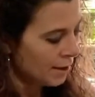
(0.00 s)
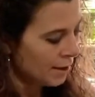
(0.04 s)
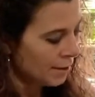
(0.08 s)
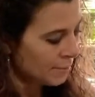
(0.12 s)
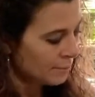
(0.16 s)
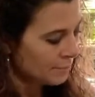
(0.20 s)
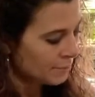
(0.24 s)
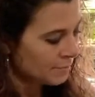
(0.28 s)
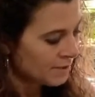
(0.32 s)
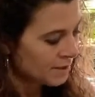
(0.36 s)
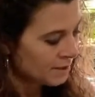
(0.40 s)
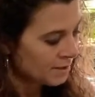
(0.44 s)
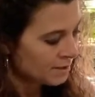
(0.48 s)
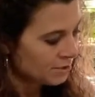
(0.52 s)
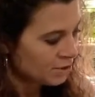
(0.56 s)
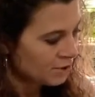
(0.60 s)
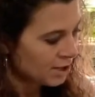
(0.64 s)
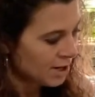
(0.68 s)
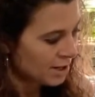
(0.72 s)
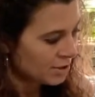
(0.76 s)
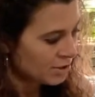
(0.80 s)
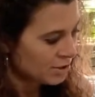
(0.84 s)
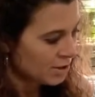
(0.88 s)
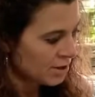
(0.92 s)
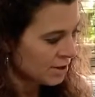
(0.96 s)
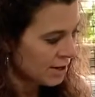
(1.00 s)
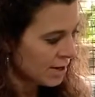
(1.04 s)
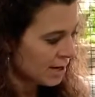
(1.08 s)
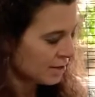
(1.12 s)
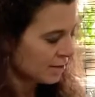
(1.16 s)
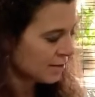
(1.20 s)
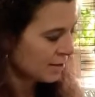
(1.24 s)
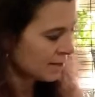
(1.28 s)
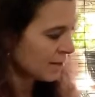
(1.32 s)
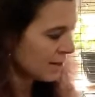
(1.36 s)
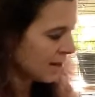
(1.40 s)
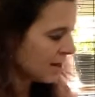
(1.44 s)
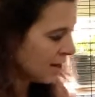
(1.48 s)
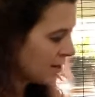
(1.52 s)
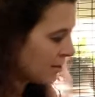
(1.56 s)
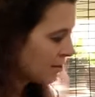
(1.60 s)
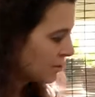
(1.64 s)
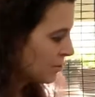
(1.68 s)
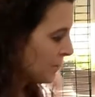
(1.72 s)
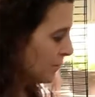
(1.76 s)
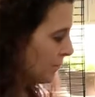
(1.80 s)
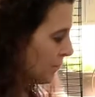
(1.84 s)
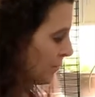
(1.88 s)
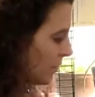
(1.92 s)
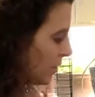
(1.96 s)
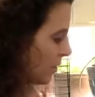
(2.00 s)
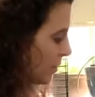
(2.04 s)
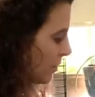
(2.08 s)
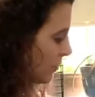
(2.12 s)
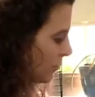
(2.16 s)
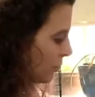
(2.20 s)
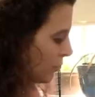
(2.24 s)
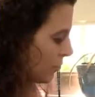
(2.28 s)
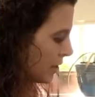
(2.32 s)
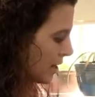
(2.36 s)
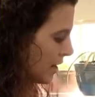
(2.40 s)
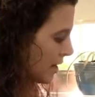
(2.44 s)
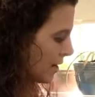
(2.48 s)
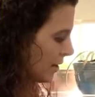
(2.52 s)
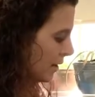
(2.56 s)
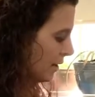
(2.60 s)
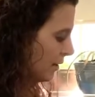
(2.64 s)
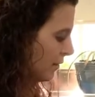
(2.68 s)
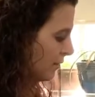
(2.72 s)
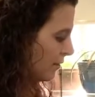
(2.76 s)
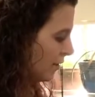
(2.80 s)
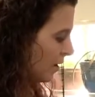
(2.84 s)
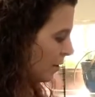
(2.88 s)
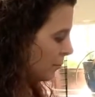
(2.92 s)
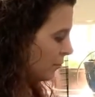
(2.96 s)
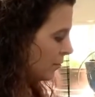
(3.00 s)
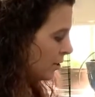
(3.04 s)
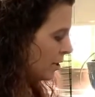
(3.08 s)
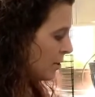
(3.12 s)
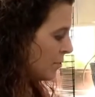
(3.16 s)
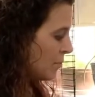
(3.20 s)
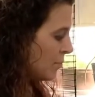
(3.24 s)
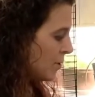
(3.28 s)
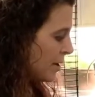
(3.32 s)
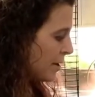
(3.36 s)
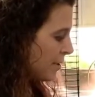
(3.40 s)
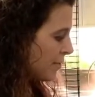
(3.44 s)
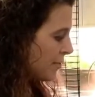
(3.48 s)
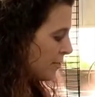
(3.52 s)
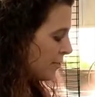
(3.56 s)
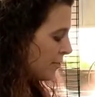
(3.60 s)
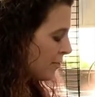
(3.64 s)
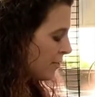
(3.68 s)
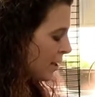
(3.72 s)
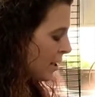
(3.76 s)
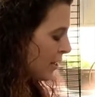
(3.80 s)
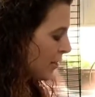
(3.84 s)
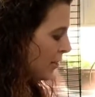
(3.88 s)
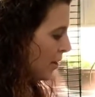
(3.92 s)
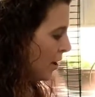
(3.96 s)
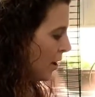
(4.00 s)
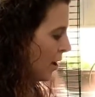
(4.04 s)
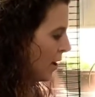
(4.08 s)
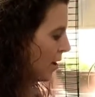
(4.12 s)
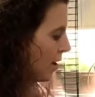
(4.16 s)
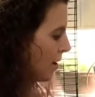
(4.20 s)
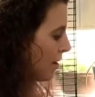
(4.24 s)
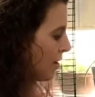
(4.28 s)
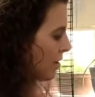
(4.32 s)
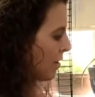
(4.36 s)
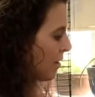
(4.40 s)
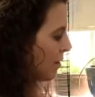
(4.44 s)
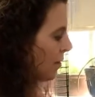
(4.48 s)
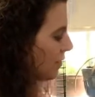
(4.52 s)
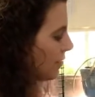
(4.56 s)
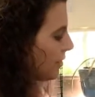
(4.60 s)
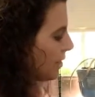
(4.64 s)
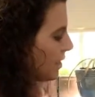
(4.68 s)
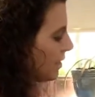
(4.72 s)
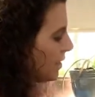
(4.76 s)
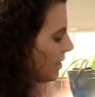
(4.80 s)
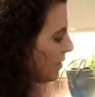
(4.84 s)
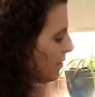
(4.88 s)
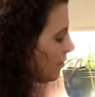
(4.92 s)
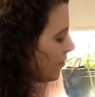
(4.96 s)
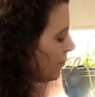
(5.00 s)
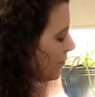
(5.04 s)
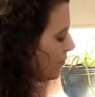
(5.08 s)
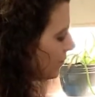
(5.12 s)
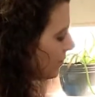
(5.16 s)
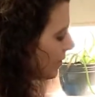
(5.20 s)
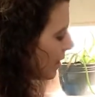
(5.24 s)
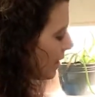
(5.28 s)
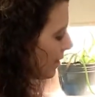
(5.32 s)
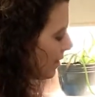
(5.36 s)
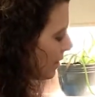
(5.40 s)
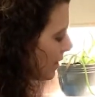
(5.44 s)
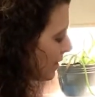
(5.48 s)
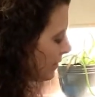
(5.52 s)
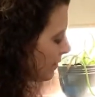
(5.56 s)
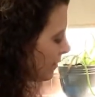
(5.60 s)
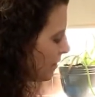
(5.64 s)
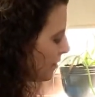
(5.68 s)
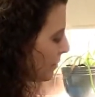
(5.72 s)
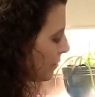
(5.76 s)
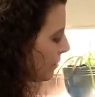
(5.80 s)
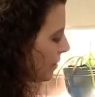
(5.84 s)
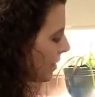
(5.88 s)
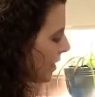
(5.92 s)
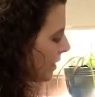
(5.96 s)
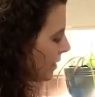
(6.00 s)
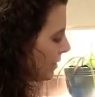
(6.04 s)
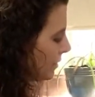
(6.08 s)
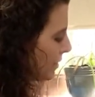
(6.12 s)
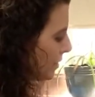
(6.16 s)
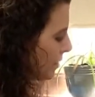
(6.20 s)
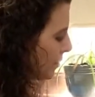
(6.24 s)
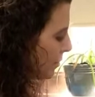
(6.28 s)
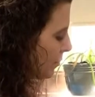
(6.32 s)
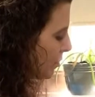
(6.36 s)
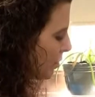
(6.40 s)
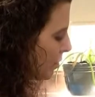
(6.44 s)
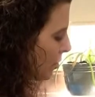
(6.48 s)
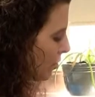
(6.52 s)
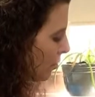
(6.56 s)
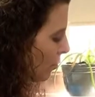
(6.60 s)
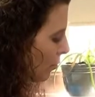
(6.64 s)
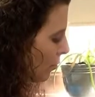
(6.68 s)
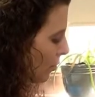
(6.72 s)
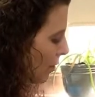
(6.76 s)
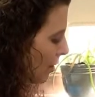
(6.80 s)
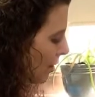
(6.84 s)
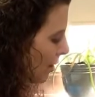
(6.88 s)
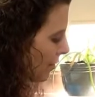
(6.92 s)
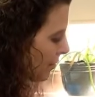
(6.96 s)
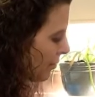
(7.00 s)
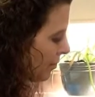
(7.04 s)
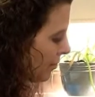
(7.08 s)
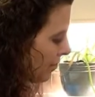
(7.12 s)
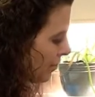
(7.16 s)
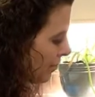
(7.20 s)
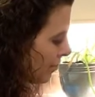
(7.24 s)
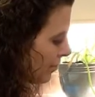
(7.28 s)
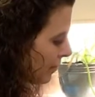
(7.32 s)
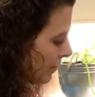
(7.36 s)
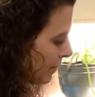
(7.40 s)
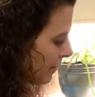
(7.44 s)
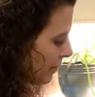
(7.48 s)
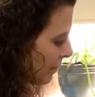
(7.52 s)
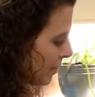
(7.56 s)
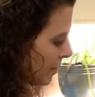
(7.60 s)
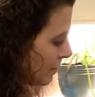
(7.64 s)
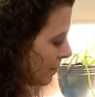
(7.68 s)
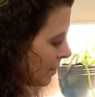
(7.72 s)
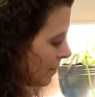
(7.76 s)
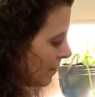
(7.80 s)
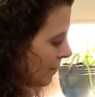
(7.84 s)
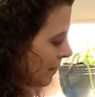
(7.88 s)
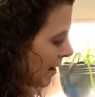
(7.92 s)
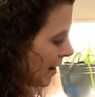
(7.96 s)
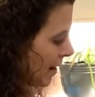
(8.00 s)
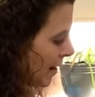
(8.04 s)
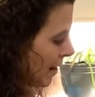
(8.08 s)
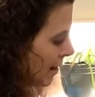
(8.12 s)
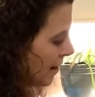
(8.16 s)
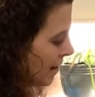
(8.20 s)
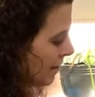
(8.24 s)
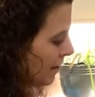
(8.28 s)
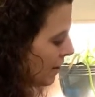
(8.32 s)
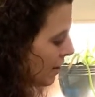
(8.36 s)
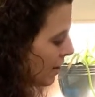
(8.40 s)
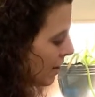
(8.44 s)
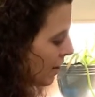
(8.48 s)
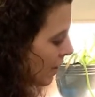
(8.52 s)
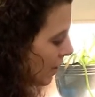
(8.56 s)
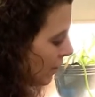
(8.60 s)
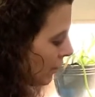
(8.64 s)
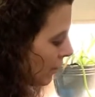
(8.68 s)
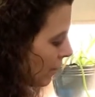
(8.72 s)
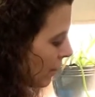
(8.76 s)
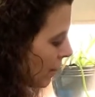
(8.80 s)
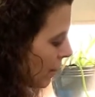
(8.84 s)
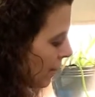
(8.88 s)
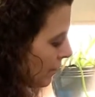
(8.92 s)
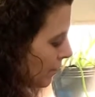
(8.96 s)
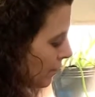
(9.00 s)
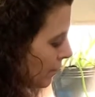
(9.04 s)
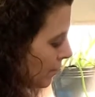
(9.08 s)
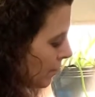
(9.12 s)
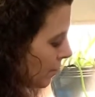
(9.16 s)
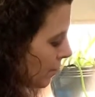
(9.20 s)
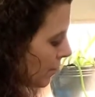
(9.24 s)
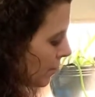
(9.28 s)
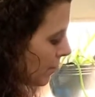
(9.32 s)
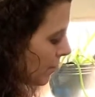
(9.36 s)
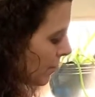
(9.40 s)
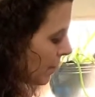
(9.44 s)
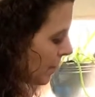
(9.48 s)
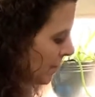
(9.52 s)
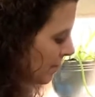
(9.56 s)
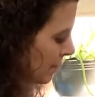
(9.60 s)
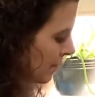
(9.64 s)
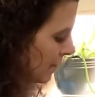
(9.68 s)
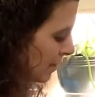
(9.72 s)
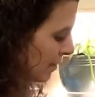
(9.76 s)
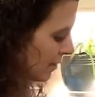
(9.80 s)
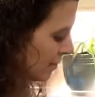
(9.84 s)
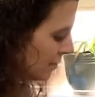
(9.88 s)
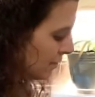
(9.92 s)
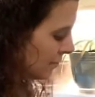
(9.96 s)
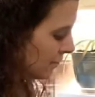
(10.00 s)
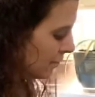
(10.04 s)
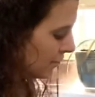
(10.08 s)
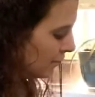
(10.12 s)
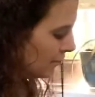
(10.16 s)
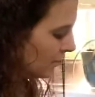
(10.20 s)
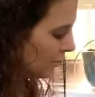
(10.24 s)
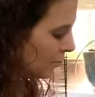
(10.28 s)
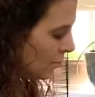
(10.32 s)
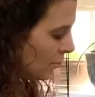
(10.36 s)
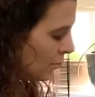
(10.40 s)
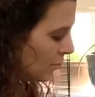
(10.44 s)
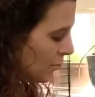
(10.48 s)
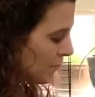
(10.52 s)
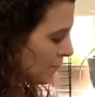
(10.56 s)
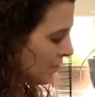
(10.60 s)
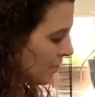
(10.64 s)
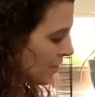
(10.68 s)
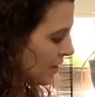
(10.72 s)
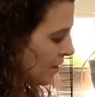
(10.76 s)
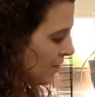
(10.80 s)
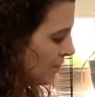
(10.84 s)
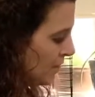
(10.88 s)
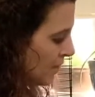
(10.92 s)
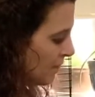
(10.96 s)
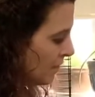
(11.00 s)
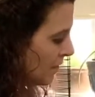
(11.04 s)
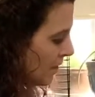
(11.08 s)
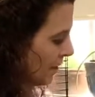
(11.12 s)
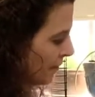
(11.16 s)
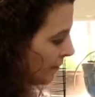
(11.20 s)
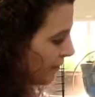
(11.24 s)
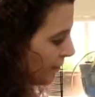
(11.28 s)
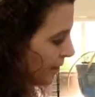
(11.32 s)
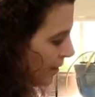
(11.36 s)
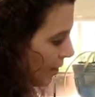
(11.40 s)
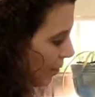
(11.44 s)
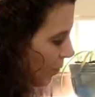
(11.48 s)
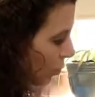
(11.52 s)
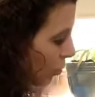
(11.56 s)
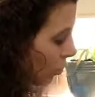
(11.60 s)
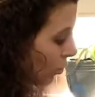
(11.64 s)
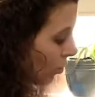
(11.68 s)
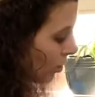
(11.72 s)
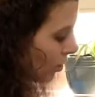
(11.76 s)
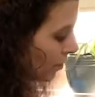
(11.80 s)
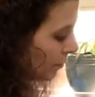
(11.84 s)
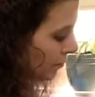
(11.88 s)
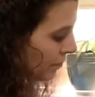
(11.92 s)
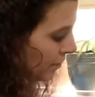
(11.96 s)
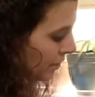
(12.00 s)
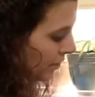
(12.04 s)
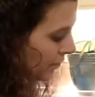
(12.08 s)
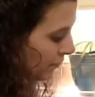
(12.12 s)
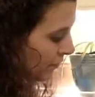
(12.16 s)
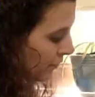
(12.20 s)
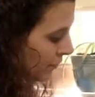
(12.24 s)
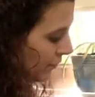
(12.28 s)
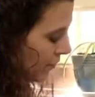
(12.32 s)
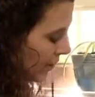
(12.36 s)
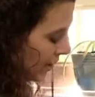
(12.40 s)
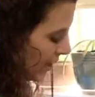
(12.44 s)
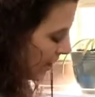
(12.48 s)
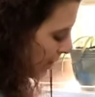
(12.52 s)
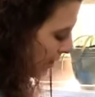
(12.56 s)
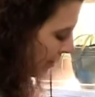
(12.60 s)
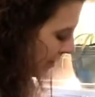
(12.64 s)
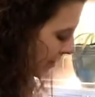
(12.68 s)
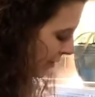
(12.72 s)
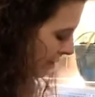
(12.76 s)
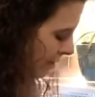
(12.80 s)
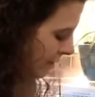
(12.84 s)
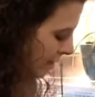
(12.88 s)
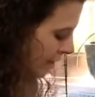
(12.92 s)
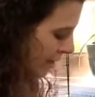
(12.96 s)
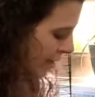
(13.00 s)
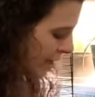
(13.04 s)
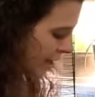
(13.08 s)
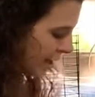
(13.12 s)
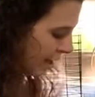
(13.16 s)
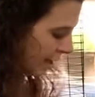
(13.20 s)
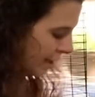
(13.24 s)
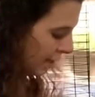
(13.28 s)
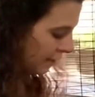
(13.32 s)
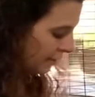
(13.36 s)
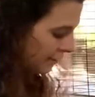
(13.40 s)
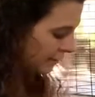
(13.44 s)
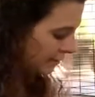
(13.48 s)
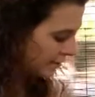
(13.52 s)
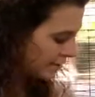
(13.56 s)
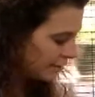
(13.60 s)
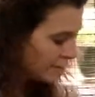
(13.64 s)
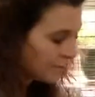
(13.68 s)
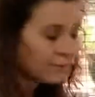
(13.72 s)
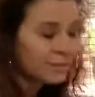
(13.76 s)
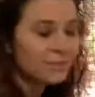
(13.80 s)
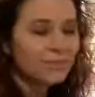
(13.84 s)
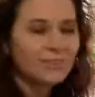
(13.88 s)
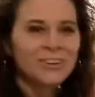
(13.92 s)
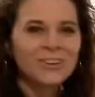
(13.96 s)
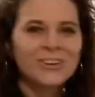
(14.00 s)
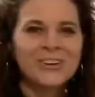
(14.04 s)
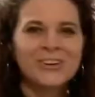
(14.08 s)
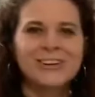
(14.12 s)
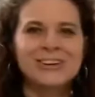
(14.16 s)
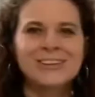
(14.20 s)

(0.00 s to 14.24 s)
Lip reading: get your hedgehog out of the cage. So again, in summary, with the igloos, I like to combine them with the sleeping bag or other burrowing things so that they stay warm, they feel hidden and safe and secure.